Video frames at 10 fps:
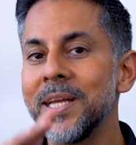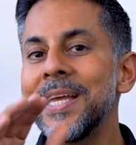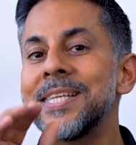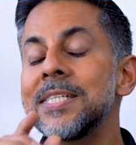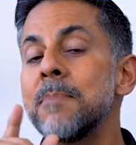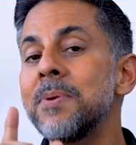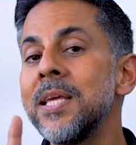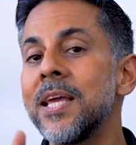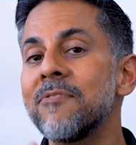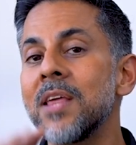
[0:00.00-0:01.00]
is simply
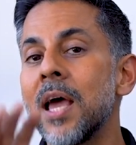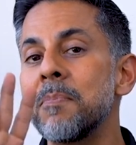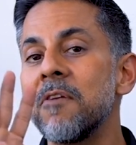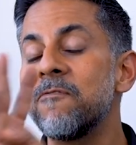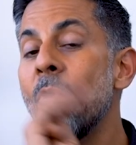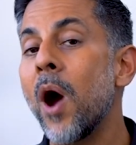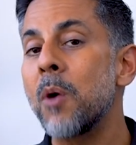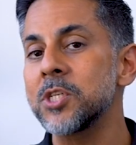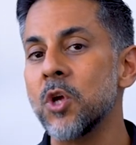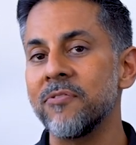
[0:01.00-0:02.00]
give them 4
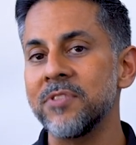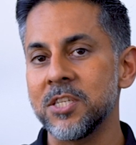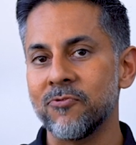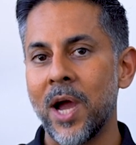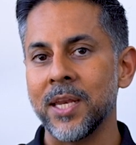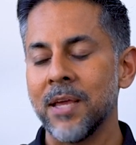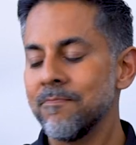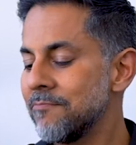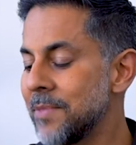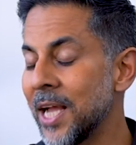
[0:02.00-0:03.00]
hours off this Friday.
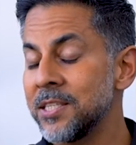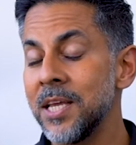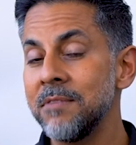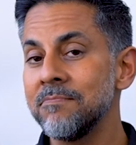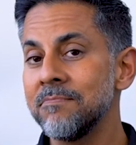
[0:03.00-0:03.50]
That's it.